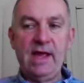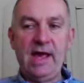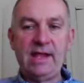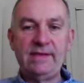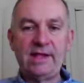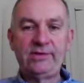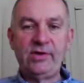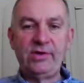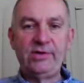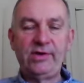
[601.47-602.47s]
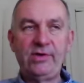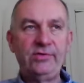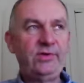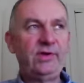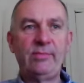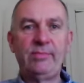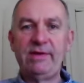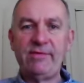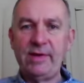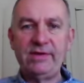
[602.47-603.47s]
and that's going to cost you. You go, but
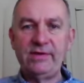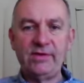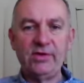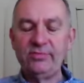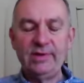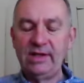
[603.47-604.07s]
if I went into hospital,